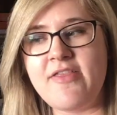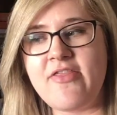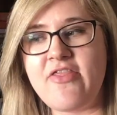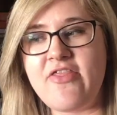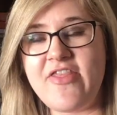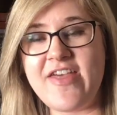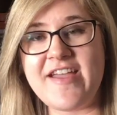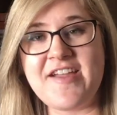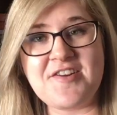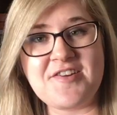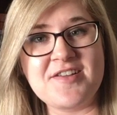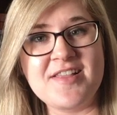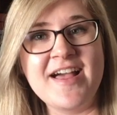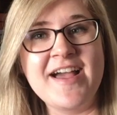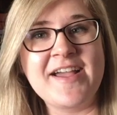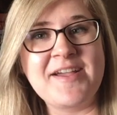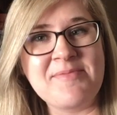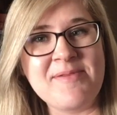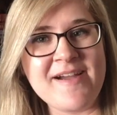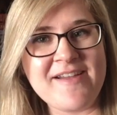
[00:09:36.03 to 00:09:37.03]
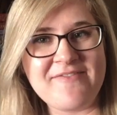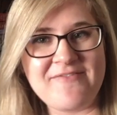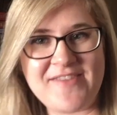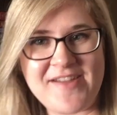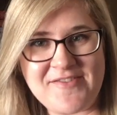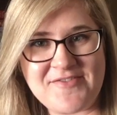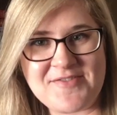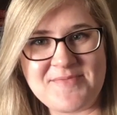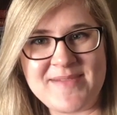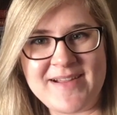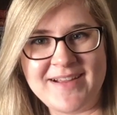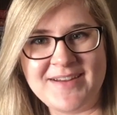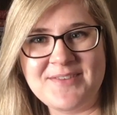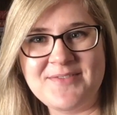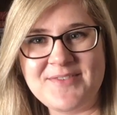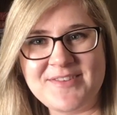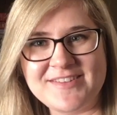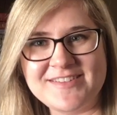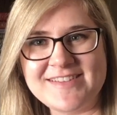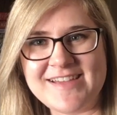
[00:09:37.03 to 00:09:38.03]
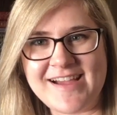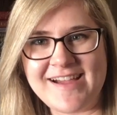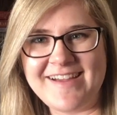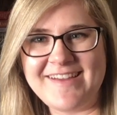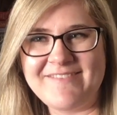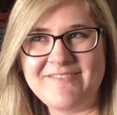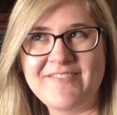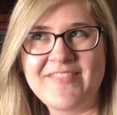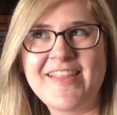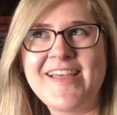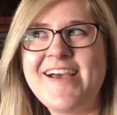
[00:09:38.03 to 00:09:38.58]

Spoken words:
they are like my favorite band of all time.